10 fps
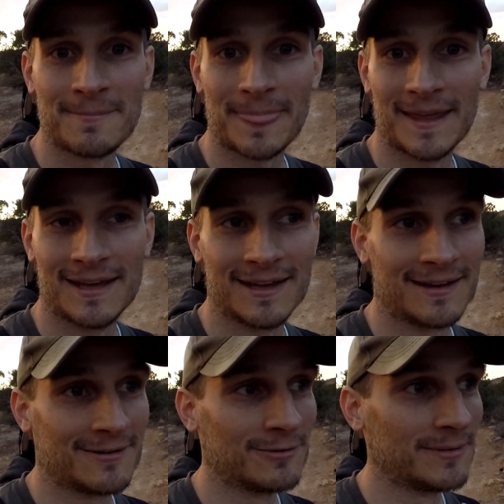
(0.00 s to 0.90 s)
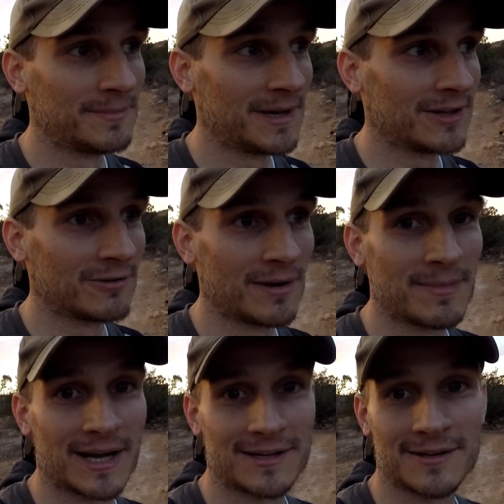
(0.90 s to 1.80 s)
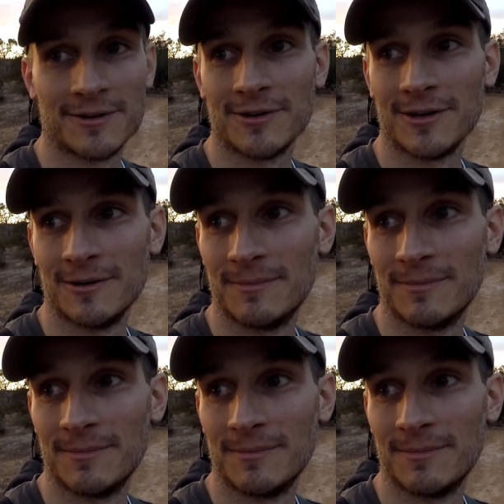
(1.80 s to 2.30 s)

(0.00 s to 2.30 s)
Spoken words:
And we'll be making our way back to the car,